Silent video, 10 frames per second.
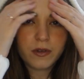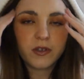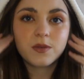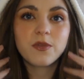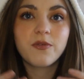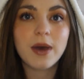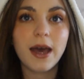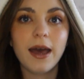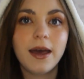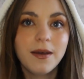Just move my
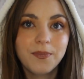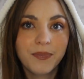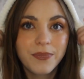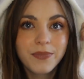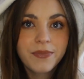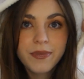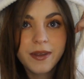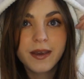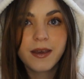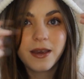hair.
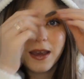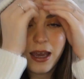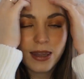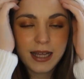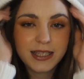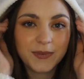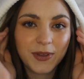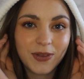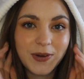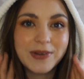And that's it
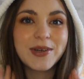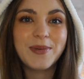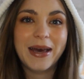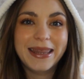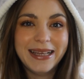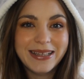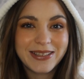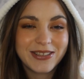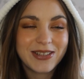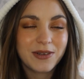with the hood up. I think
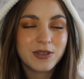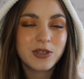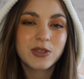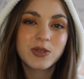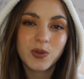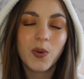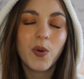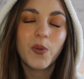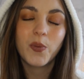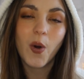it just looks
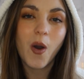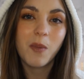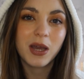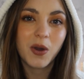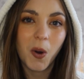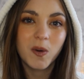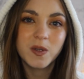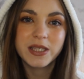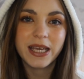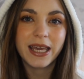so warm and
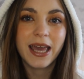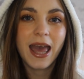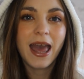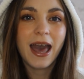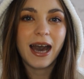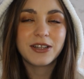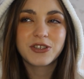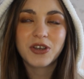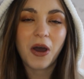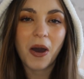cozy. I
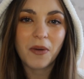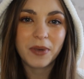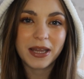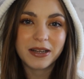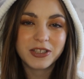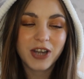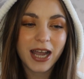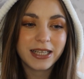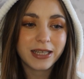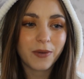just can't wait to
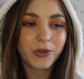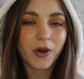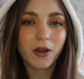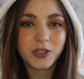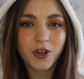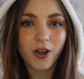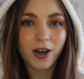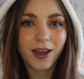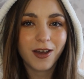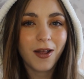try it out with the hot
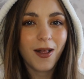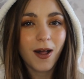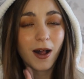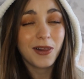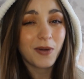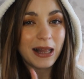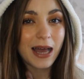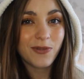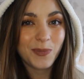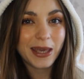chocolate. Although
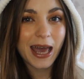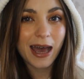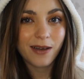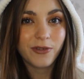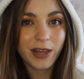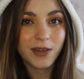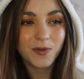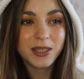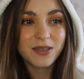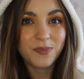I'll have to be careful I
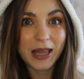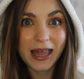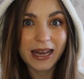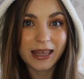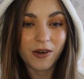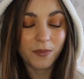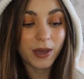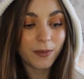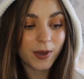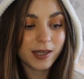don't spill any on
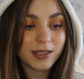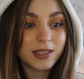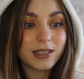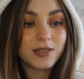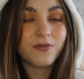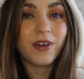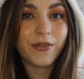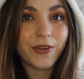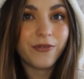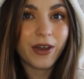me because it is
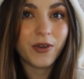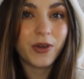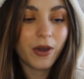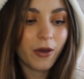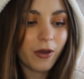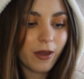very, very